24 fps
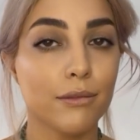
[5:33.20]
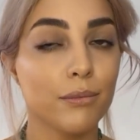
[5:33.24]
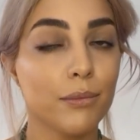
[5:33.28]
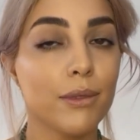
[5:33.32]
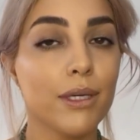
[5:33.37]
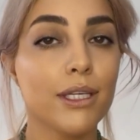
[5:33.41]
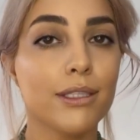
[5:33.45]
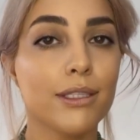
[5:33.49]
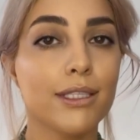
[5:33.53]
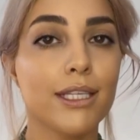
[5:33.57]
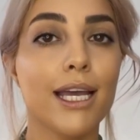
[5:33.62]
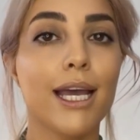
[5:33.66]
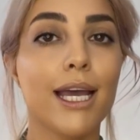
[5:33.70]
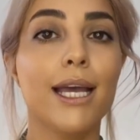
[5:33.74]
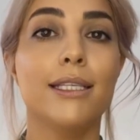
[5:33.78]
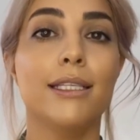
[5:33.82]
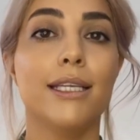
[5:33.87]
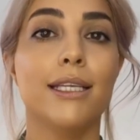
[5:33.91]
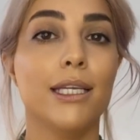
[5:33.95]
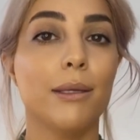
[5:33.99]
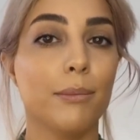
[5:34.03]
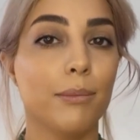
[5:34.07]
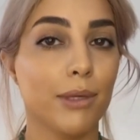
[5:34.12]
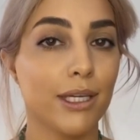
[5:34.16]
because it has
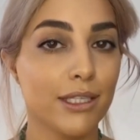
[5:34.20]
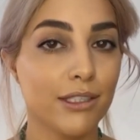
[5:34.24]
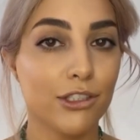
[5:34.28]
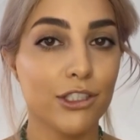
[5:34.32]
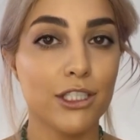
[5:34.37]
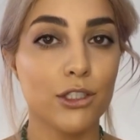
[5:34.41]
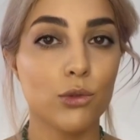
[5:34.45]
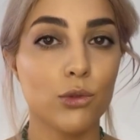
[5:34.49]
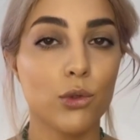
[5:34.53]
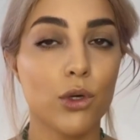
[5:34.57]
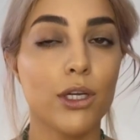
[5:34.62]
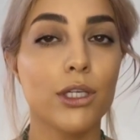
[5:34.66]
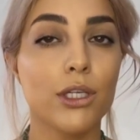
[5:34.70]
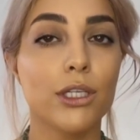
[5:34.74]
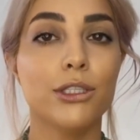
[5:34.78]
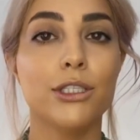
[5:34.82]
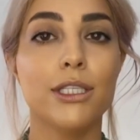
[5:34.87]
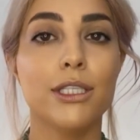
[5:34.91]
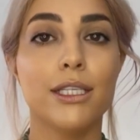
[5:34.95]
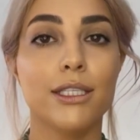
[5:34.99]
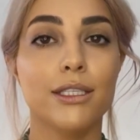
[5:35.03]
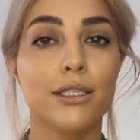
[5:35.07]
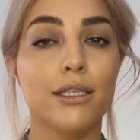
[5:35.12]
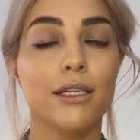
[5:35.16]
an amazing
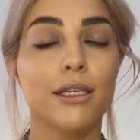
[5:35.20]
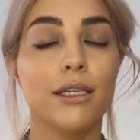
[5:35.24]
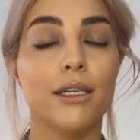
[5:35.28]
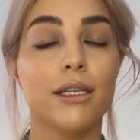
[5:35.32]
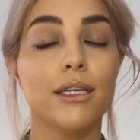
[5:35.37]
quality.